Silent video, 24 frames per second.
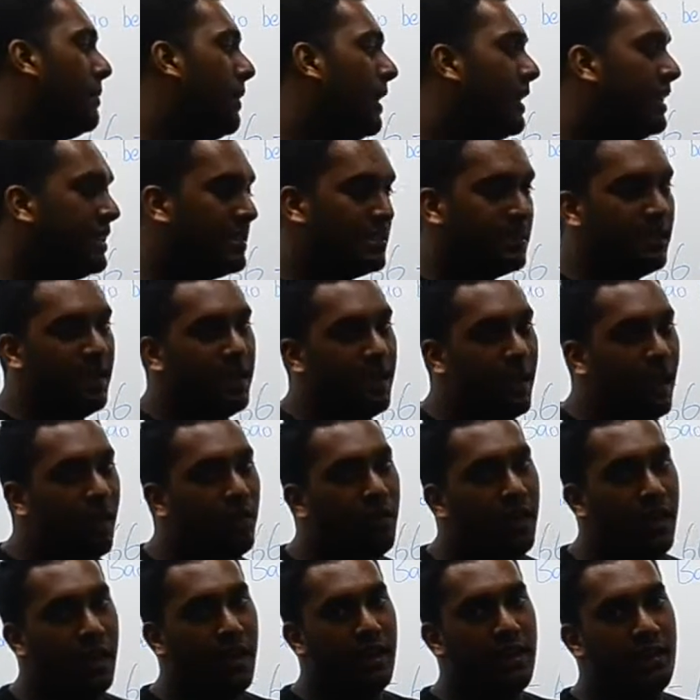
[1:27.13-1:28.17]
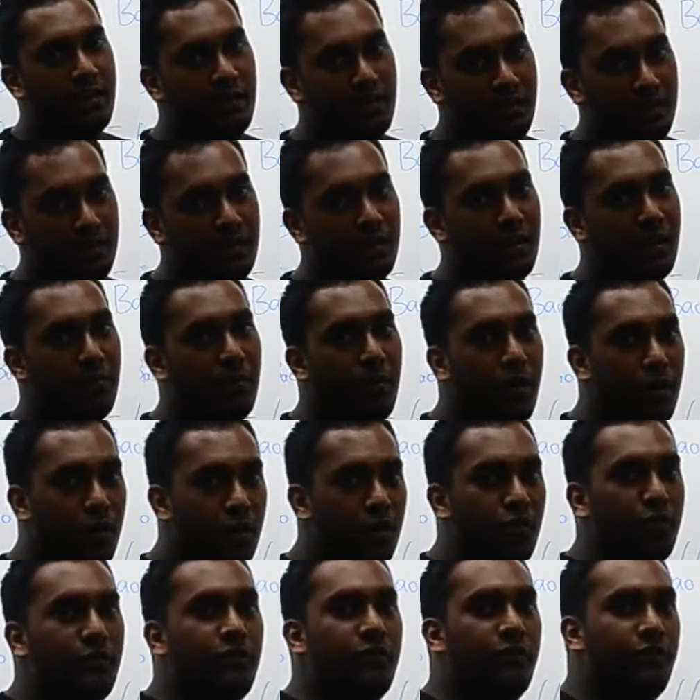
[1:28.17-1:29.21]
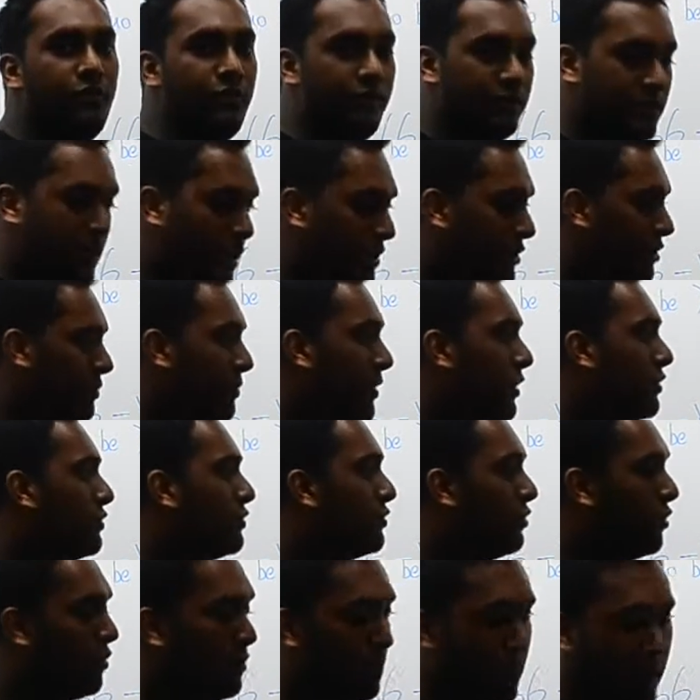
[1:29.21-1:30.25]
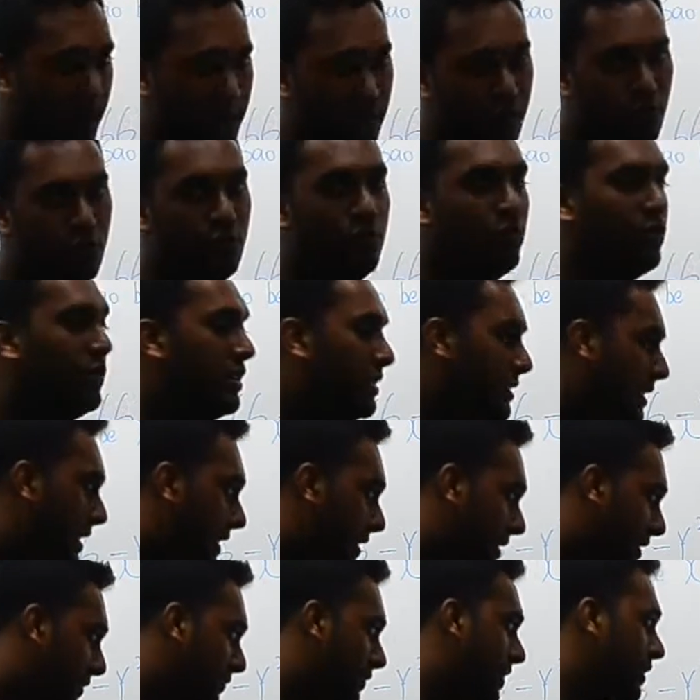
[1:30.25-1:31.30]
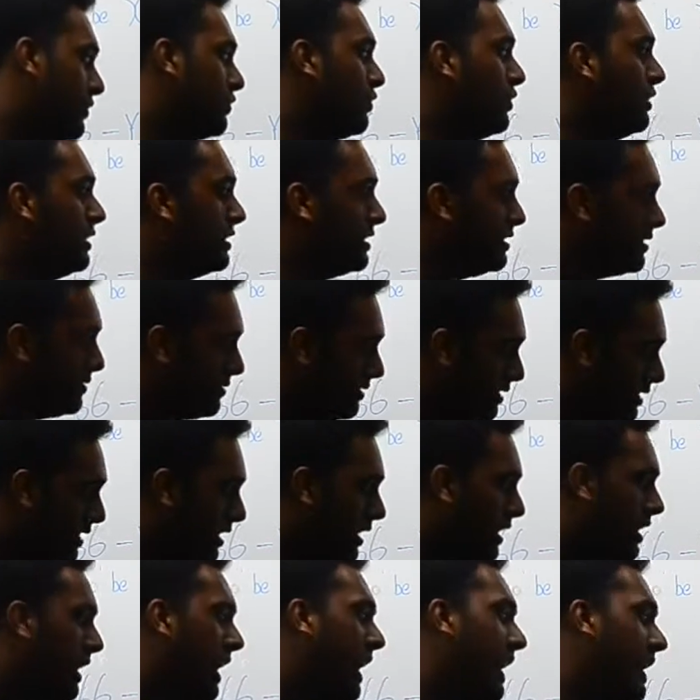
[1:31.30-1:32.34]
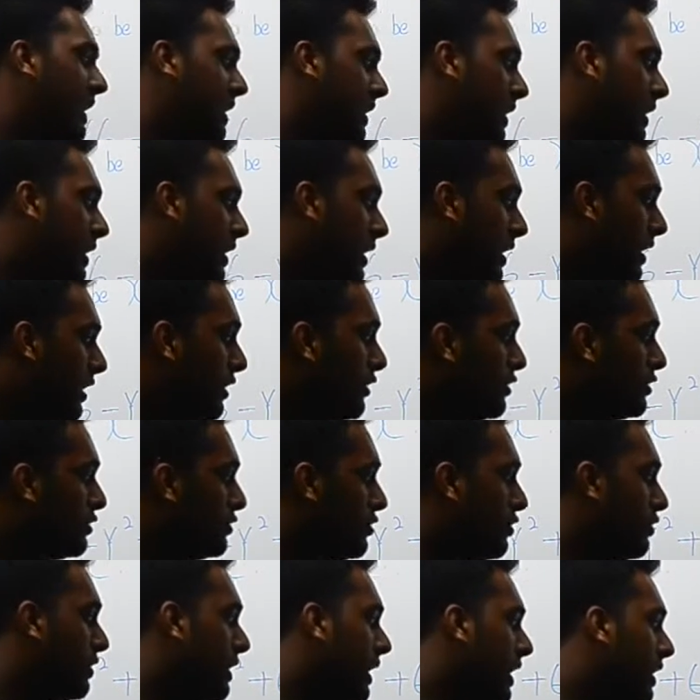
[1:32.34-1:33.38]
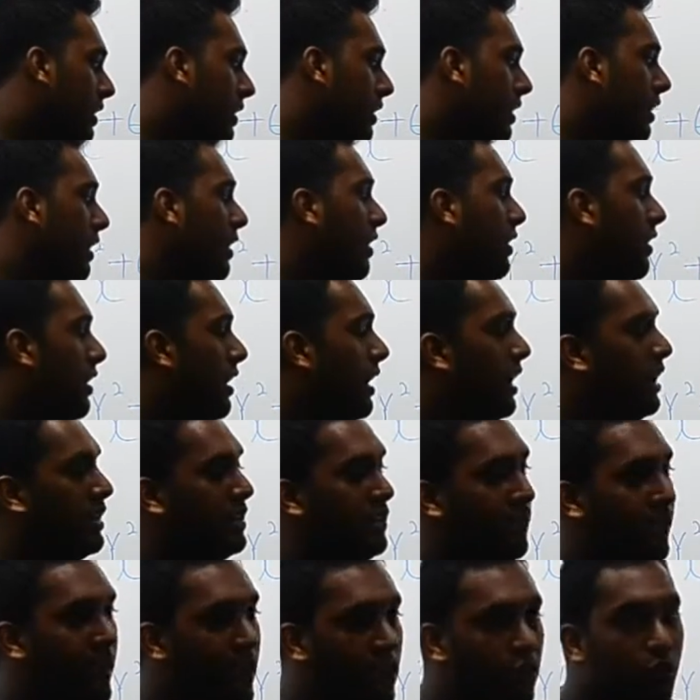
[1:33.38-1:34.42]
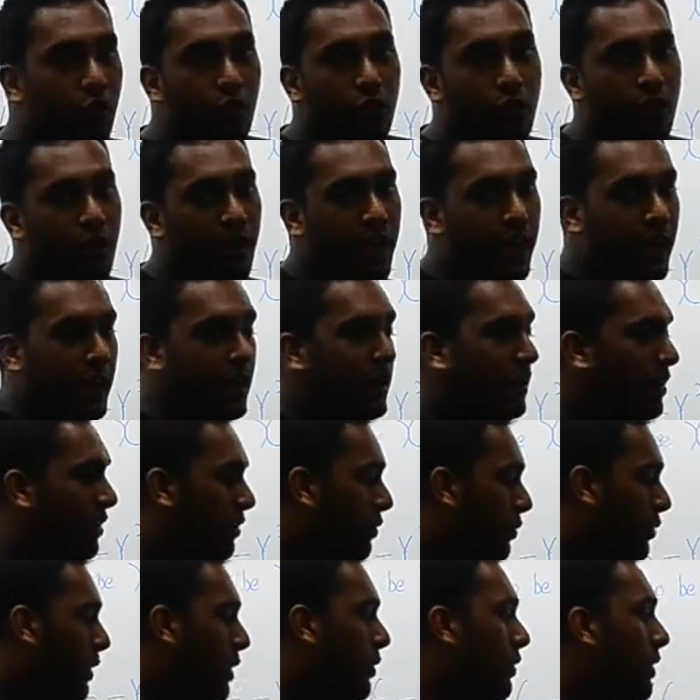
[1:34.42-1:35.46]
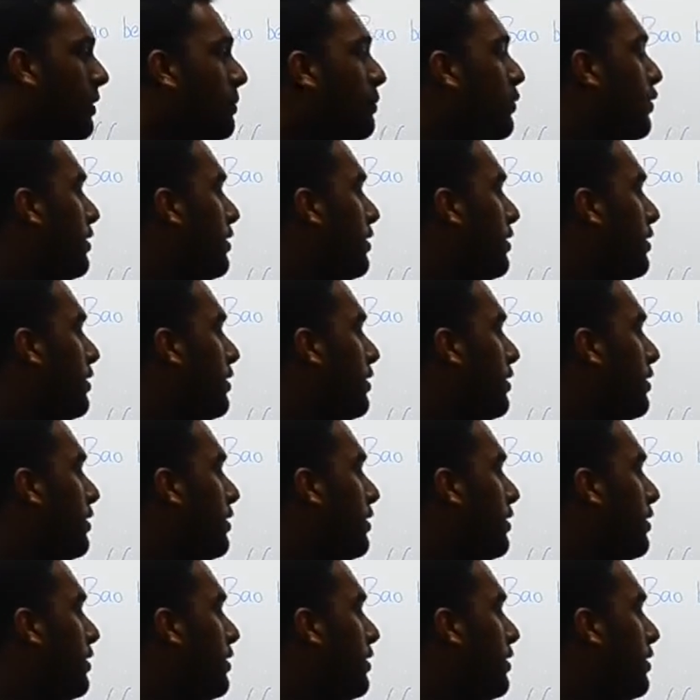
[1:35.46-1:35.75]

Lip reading: be minus 9. How can the amount of Char Siew Pao sold by Muthu is negative 9? So it's 8. So then the value of 8 we will